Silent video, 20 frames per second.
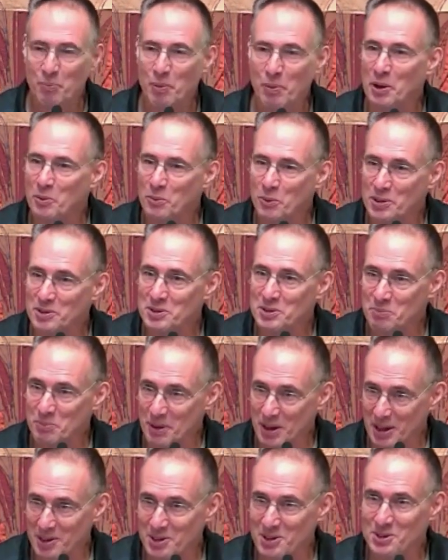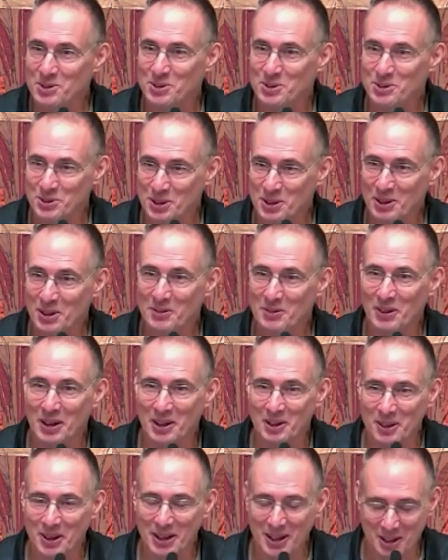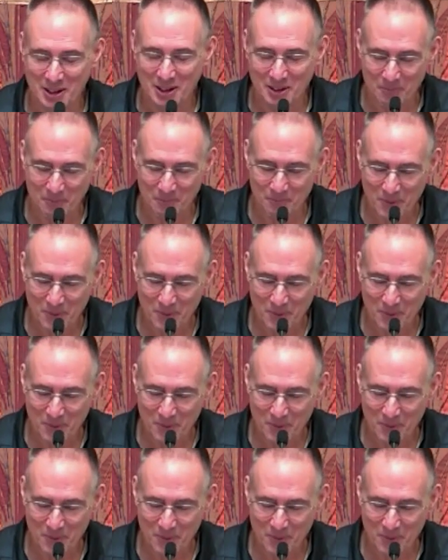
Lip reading: But it wasn't much to live on, right?